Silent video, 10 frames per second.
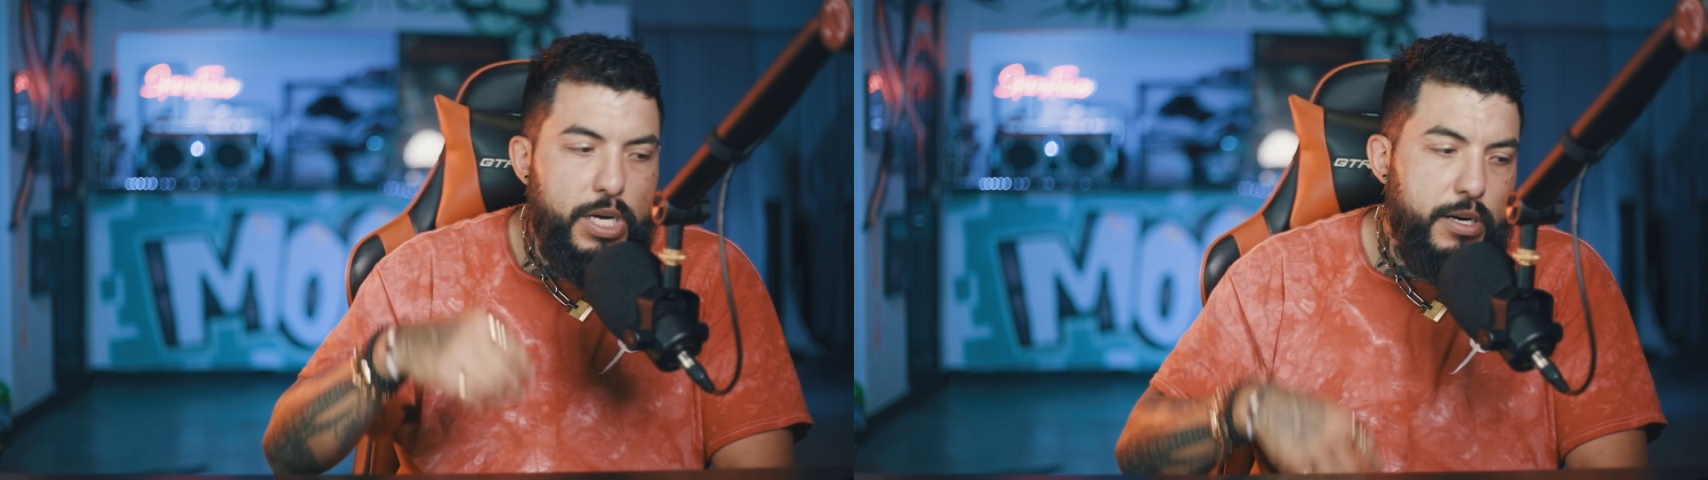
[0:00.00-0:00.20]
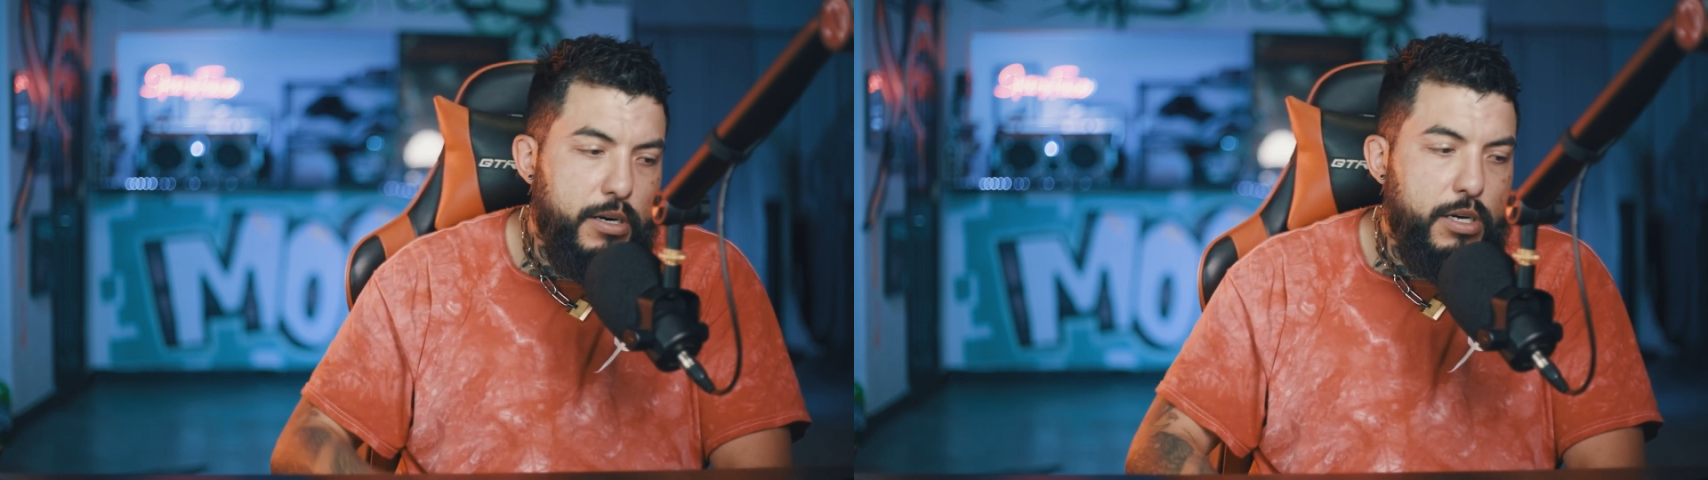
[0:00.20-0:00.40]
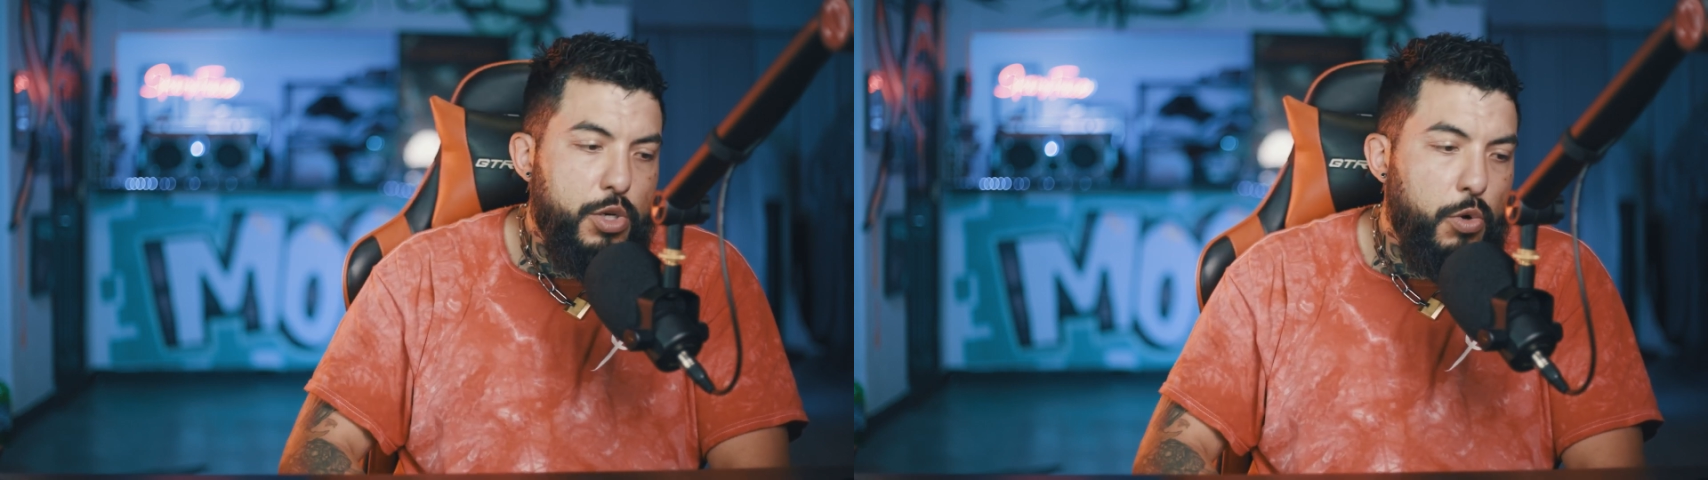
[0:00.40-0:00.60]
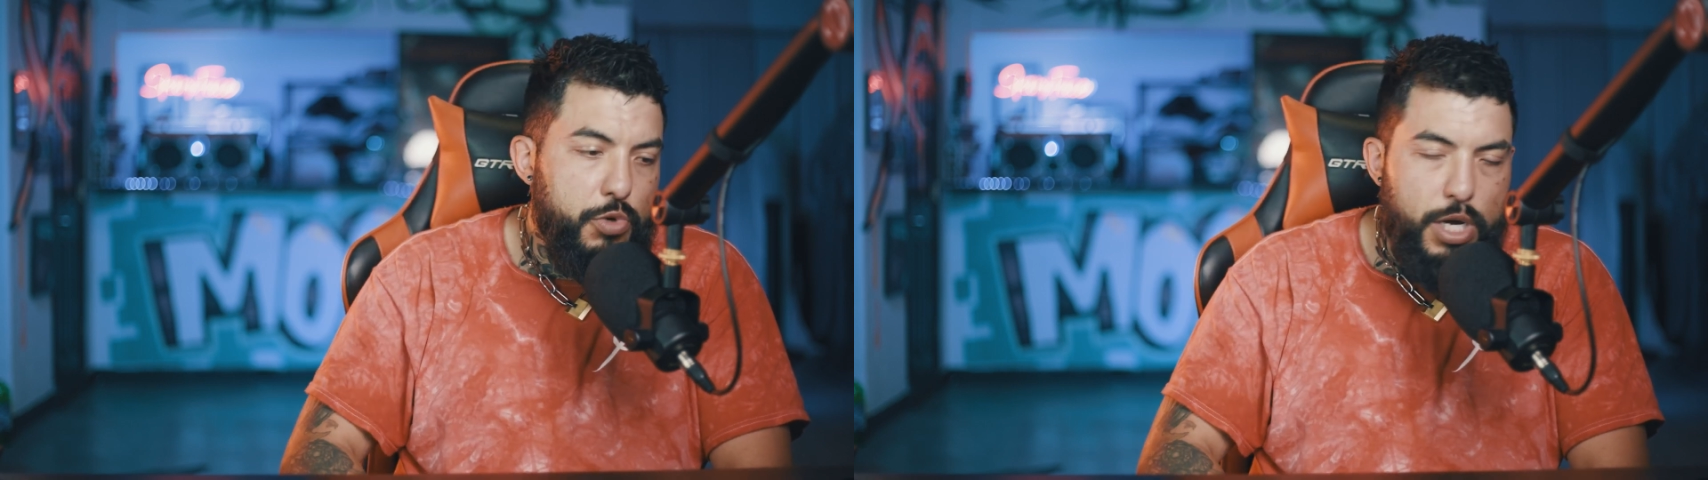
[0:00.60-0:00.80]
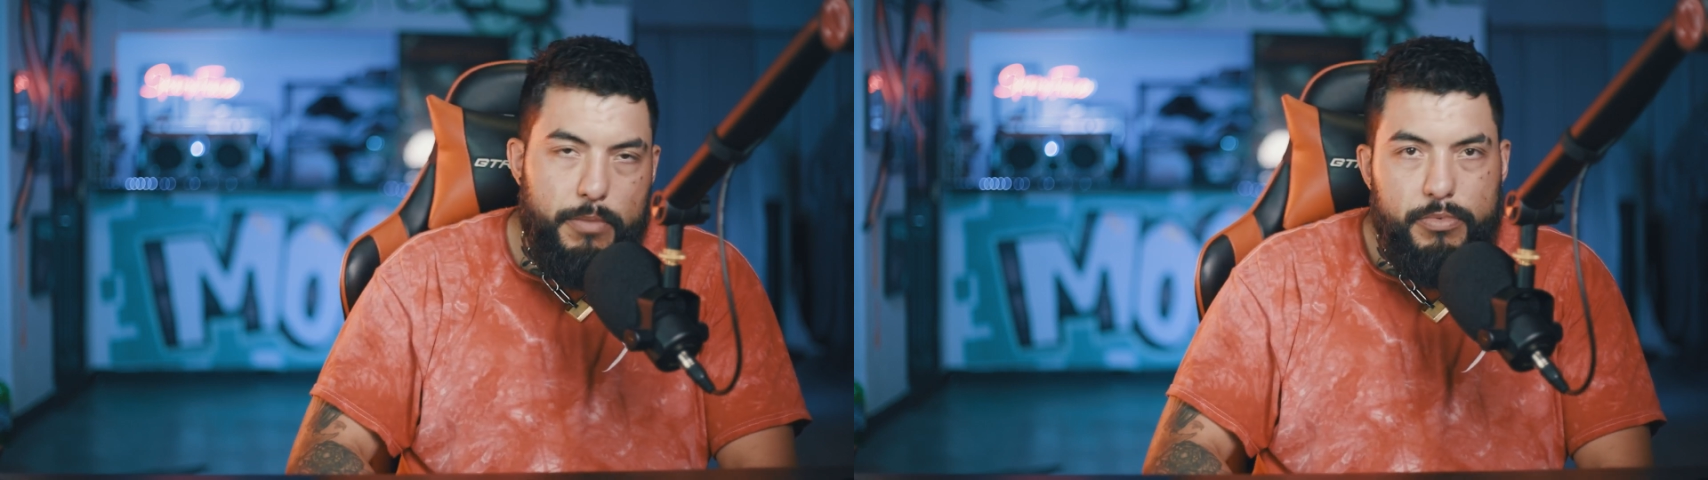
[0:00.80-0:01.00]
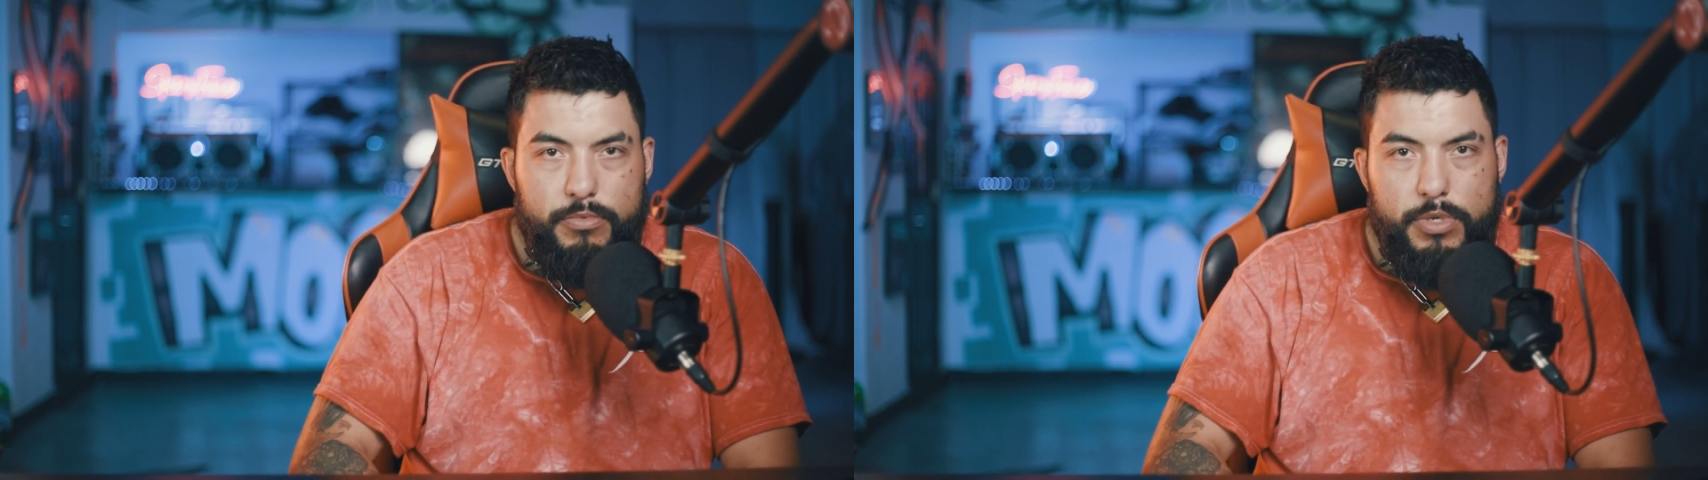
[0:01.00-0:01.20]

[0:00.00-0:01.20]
uh, adult shop